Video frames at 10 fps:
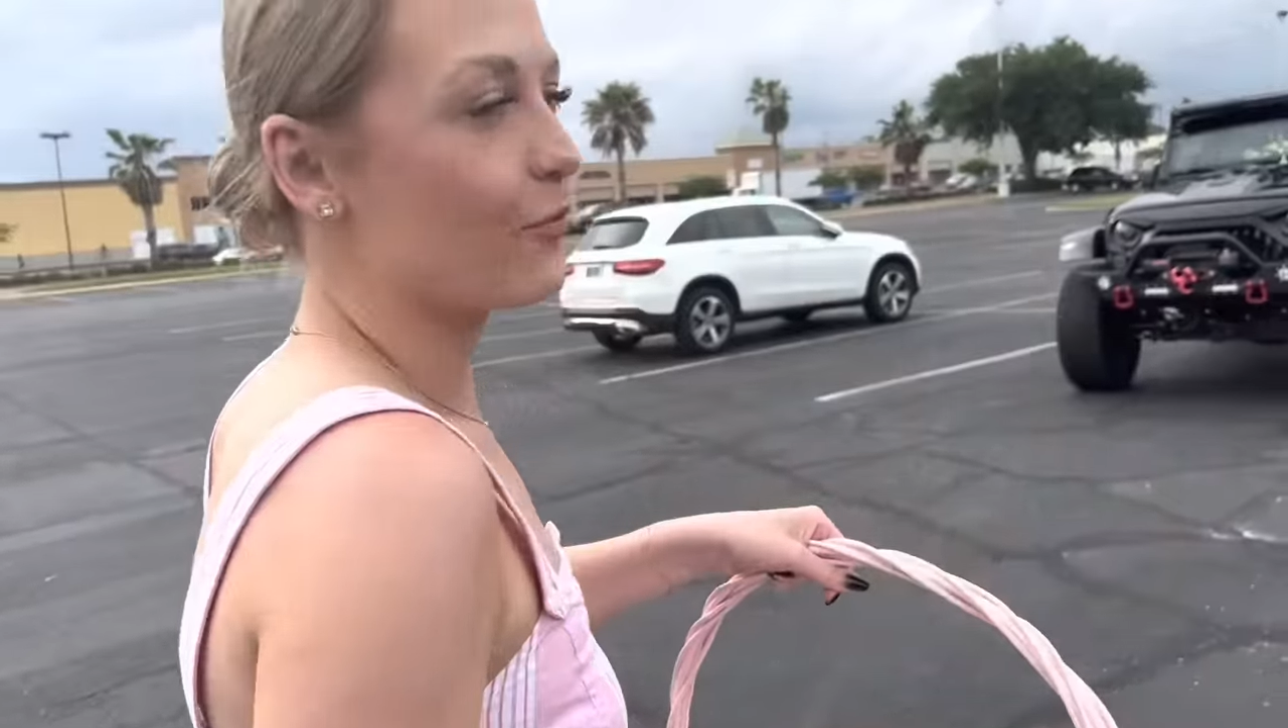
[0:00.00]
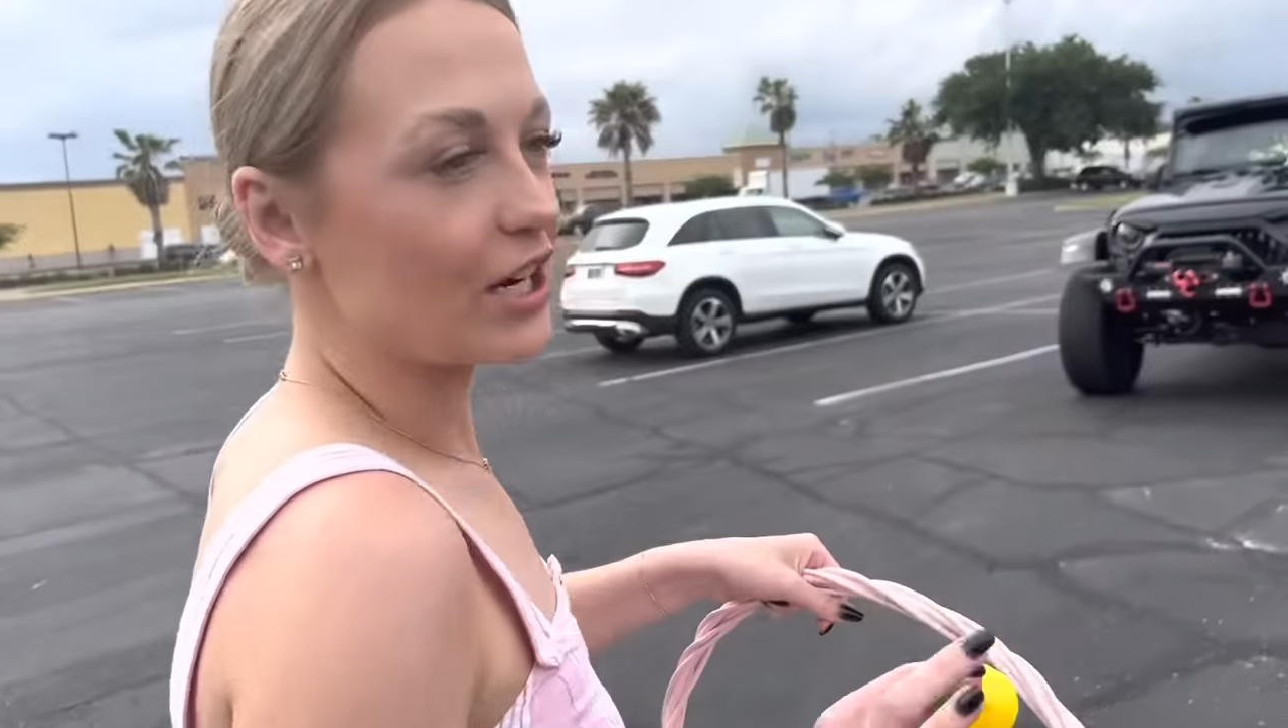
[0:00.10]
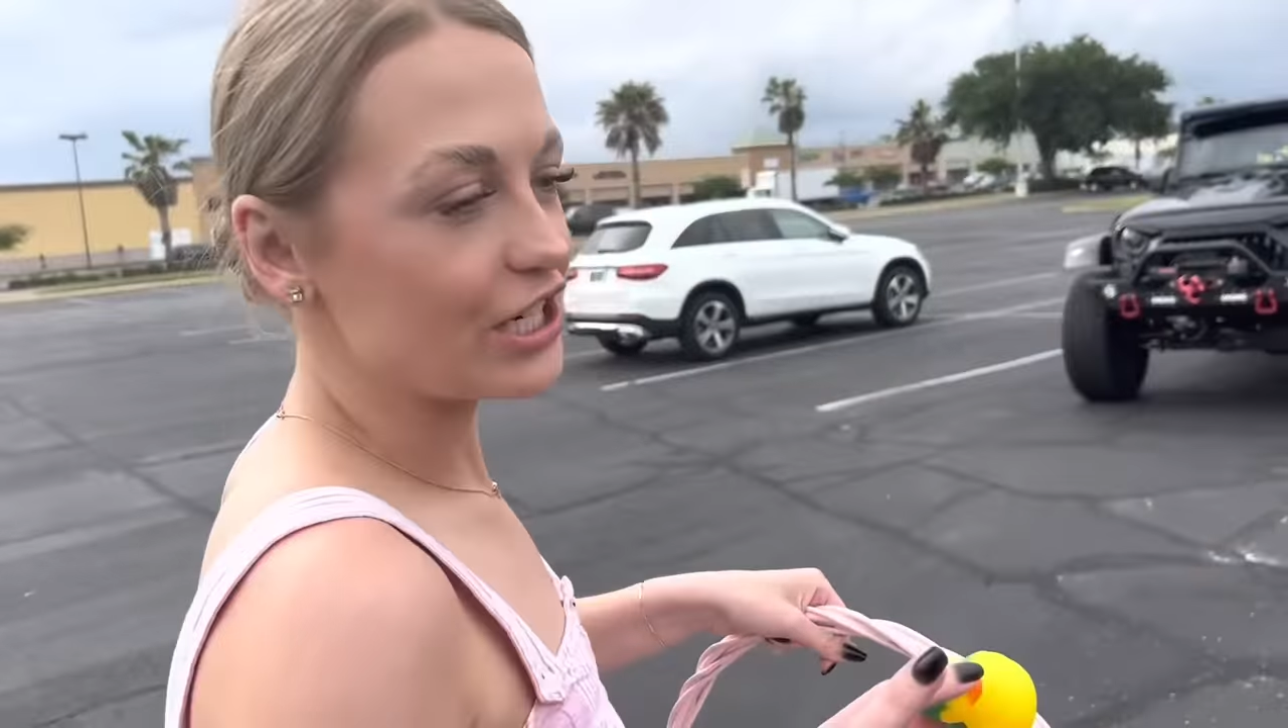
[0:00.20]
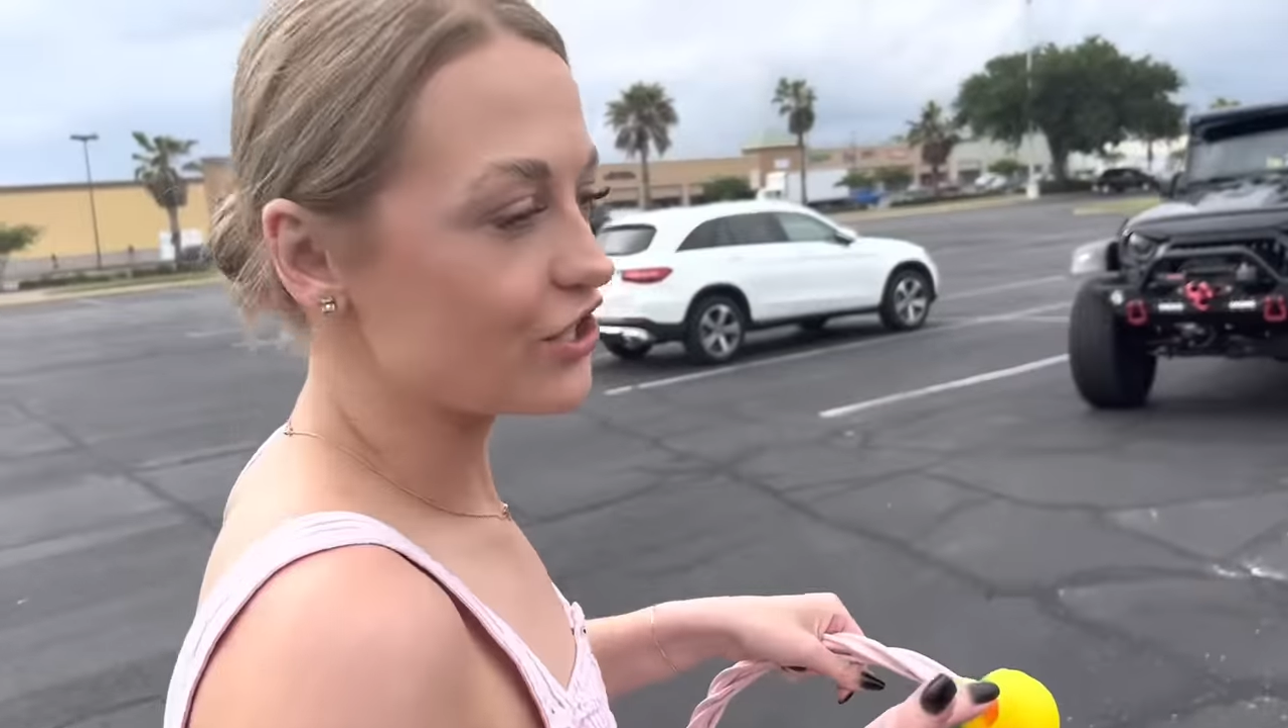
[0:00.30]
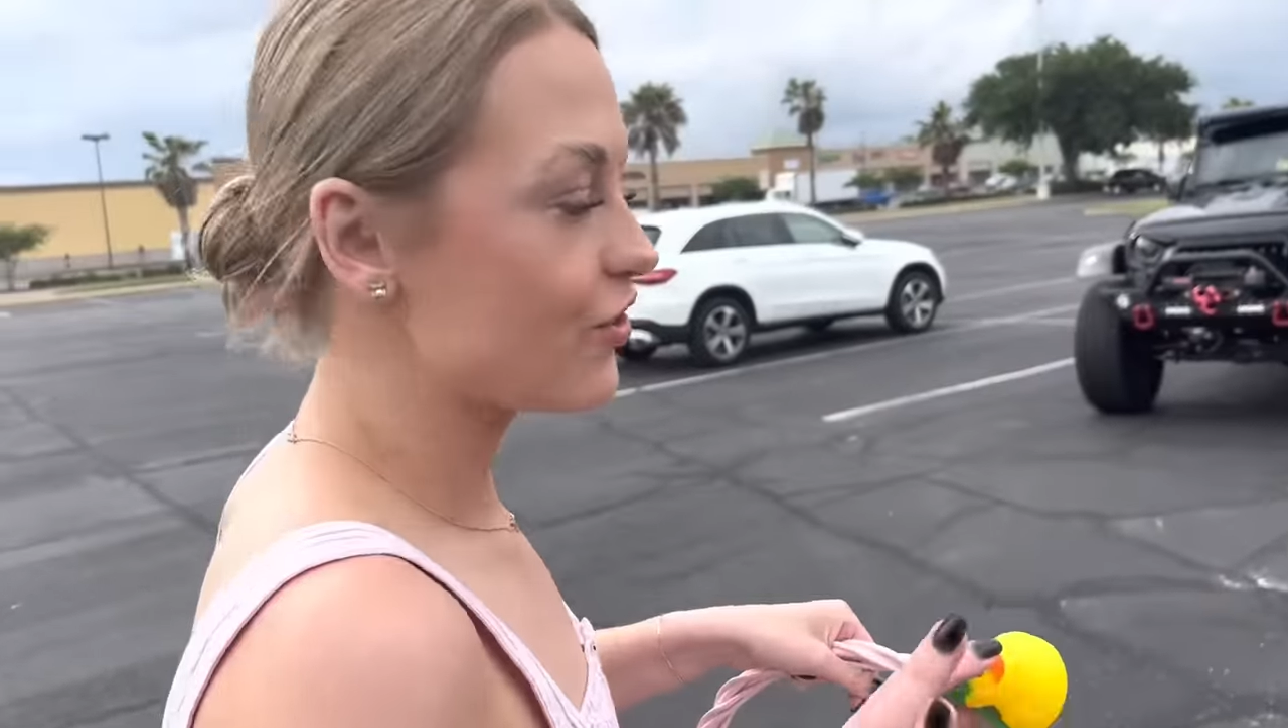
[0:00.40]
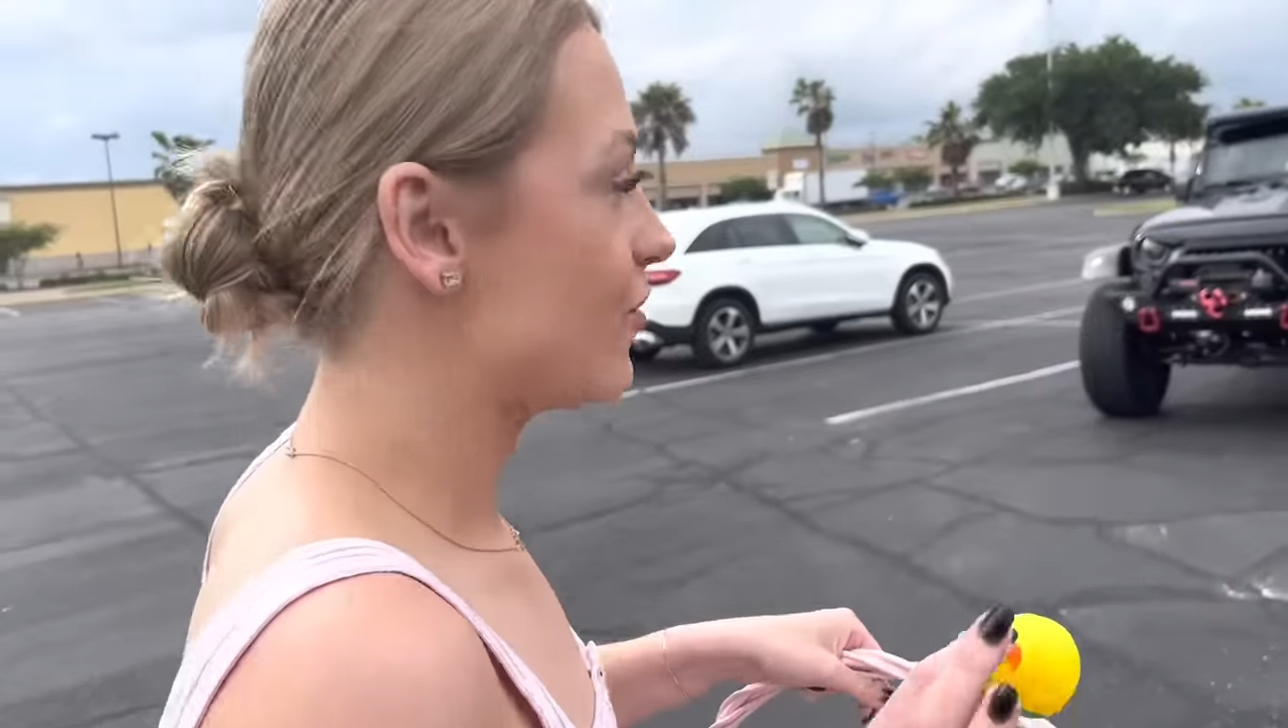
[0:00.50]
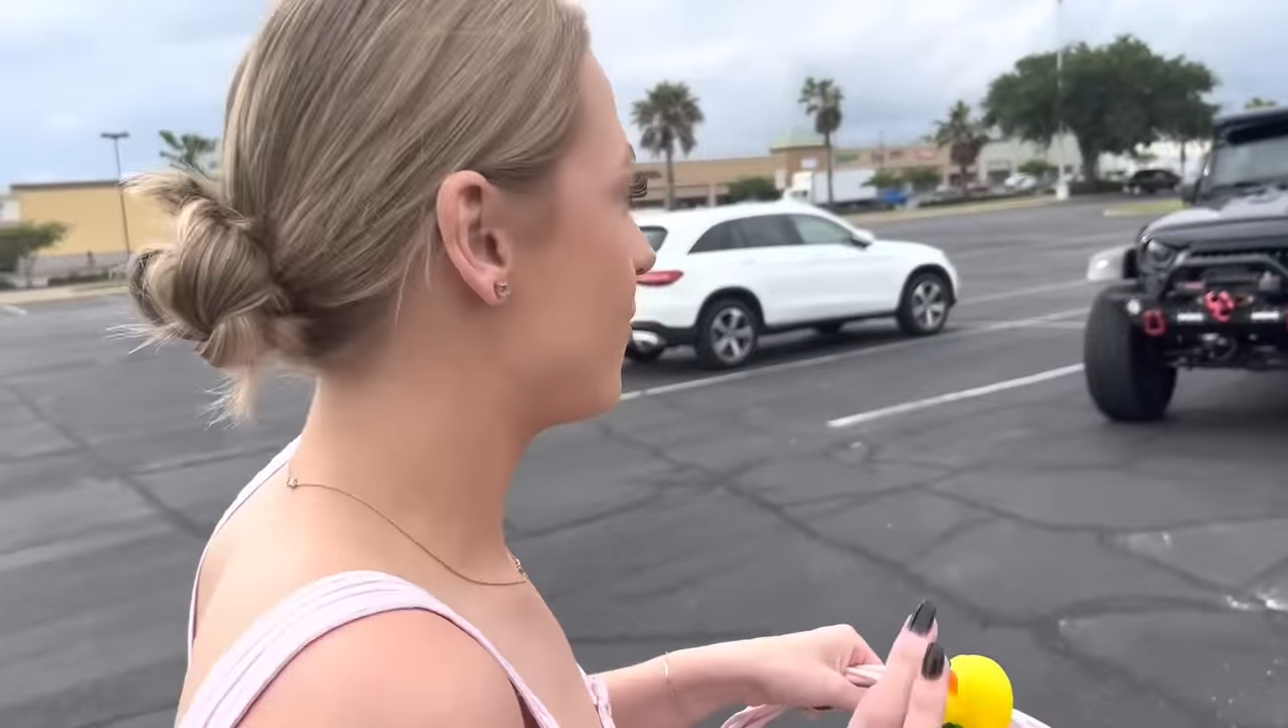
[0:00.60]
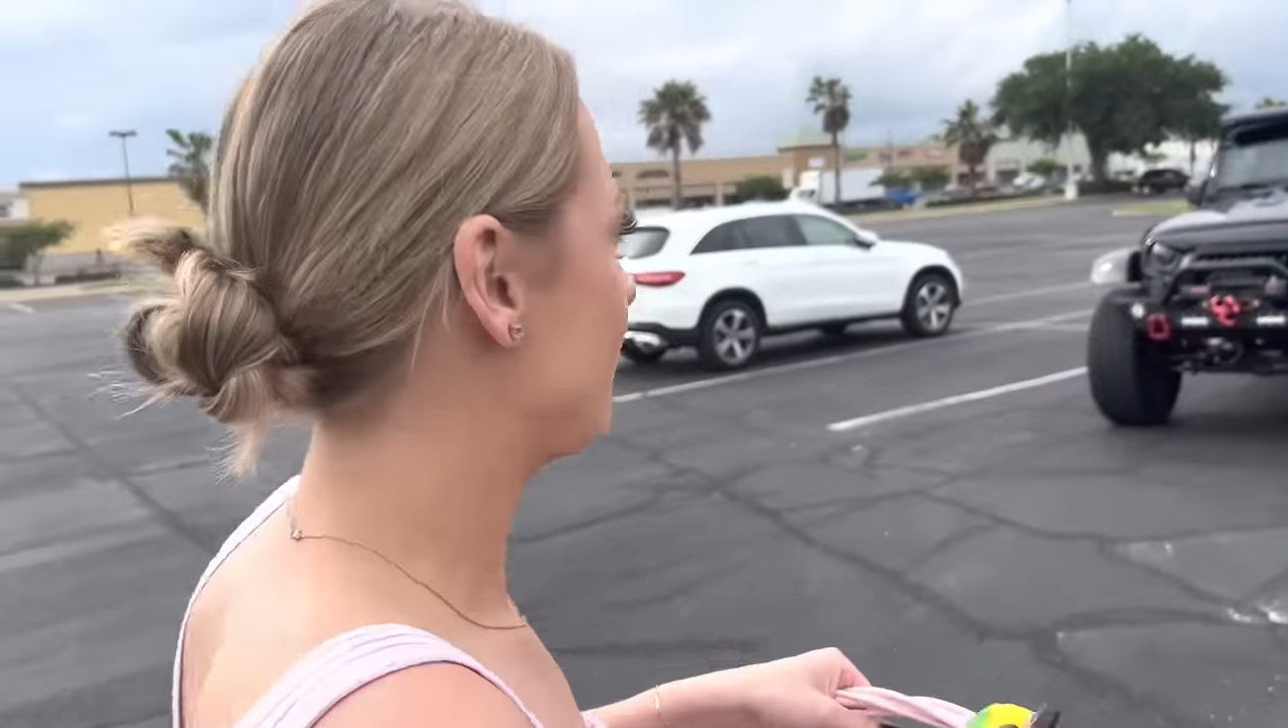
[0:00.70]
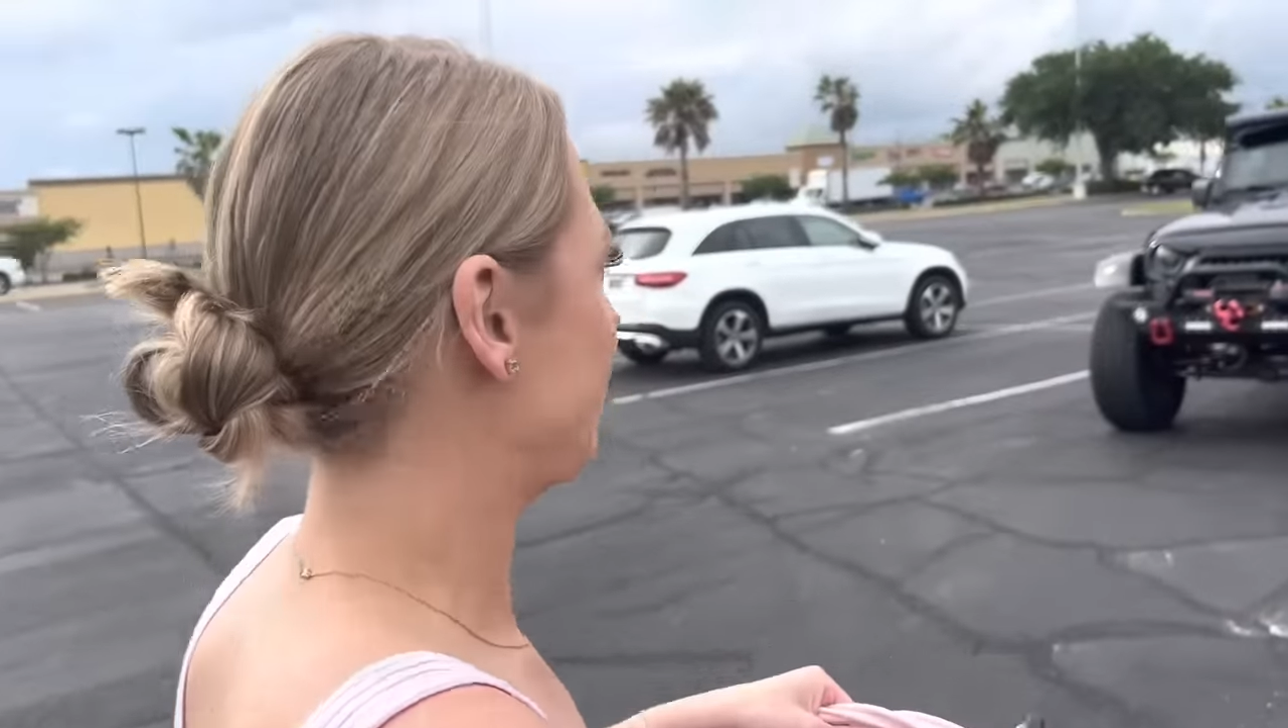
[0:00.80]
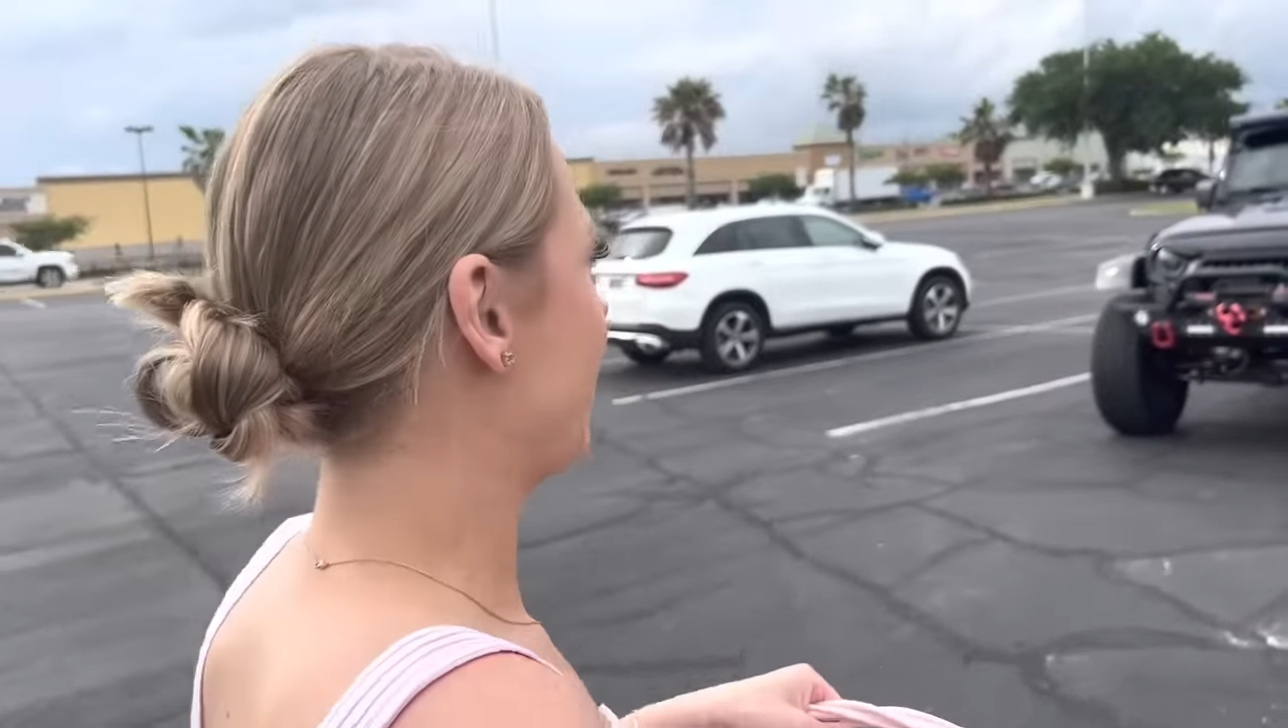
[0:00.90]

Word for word: we're going to show y'all right